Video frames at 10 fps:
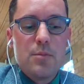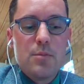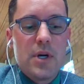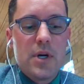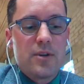
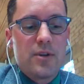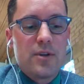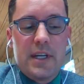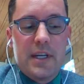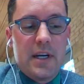but
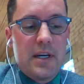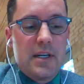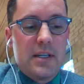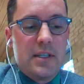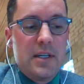certainly
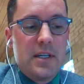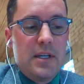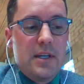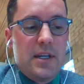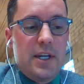I
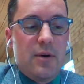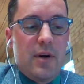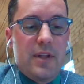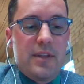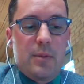
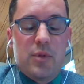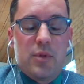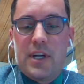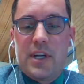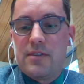think
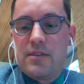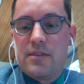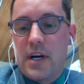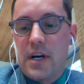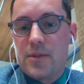plenty of
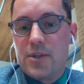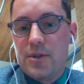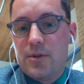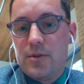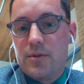time
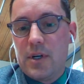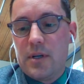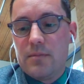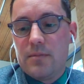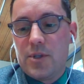to
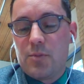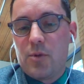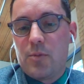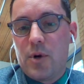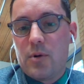
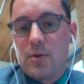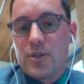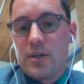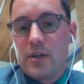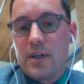
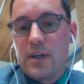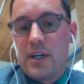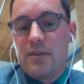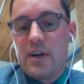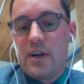propose
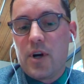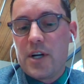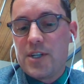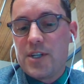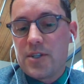innovative
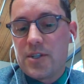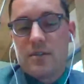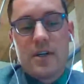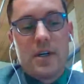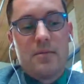
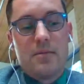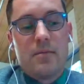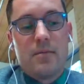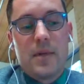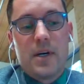projects.
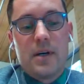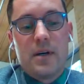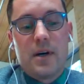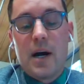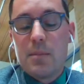
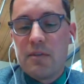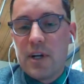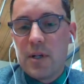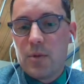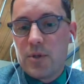I'm
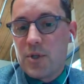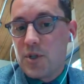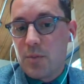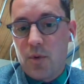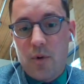available to
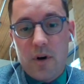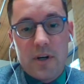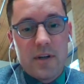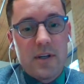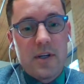
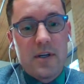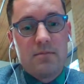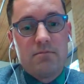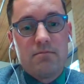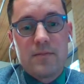support
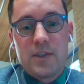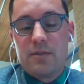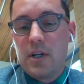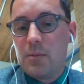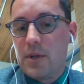
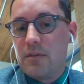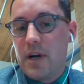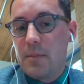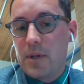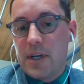development
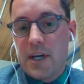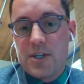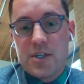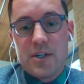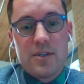of
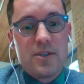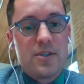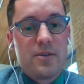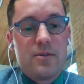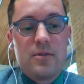applications,
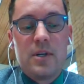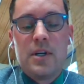to